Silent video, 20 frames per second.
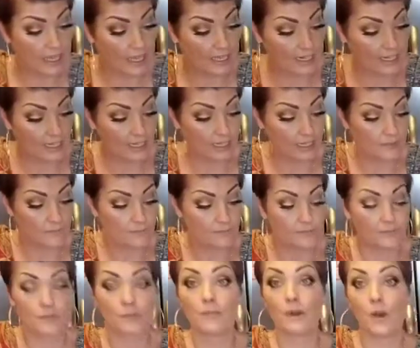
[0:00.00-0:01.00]
on it.
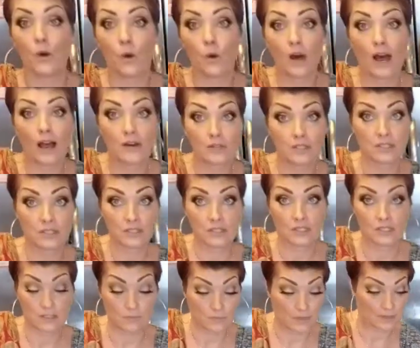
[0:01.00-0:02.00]
My whole house is
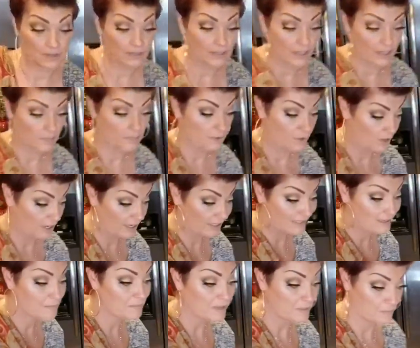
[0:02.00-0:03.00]
gonna smell like biryani
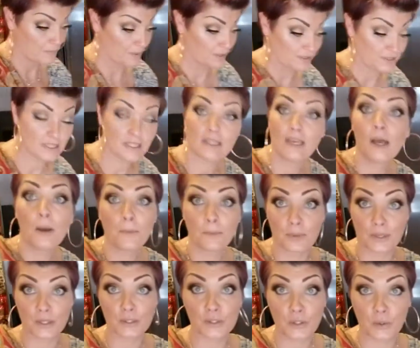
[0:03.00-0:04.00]
and meatballs,
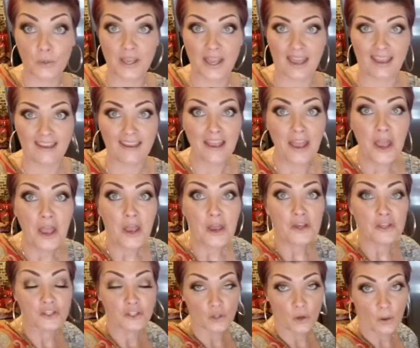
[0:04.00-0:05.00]
but it's okay.
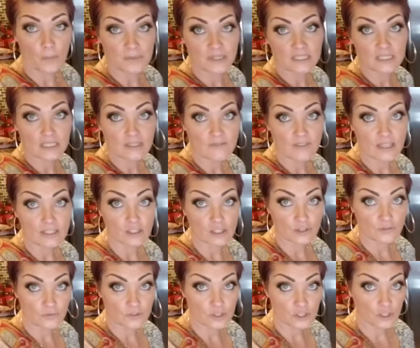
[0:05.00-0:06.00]
So I'm gonna leave that
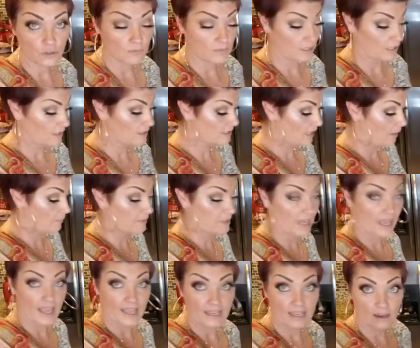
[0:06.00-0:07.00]
just for 2 minutes. I'm gonna
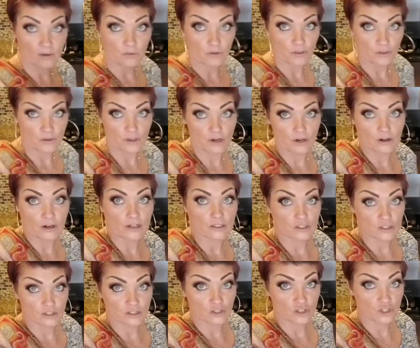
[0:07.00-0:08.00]
hang out with you here
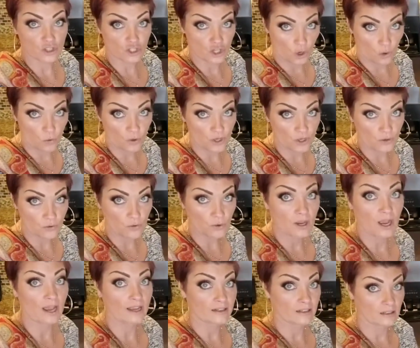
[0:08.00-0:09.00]
just to show you
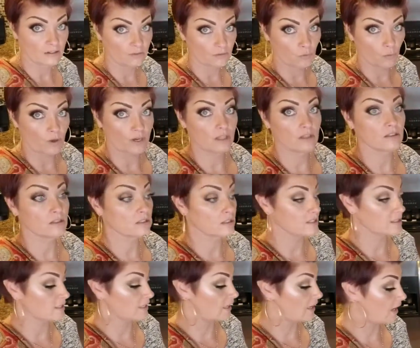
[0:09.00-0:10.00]
kind of what it
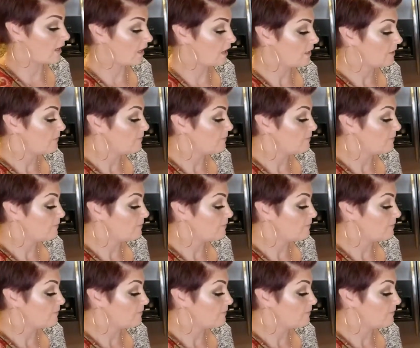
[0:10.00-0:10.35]
looks like.